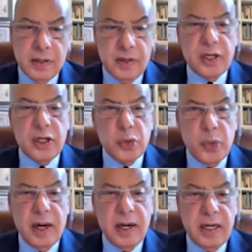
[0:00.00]
That is
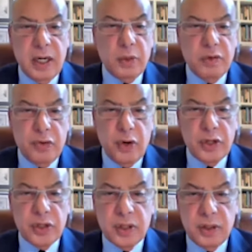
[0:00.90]
why our
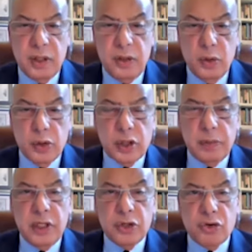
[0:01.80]
voice continues to
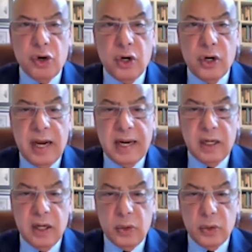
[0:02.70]
be strong
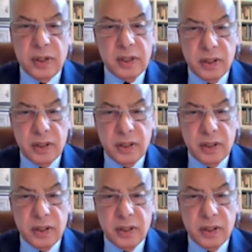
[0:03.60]
and loud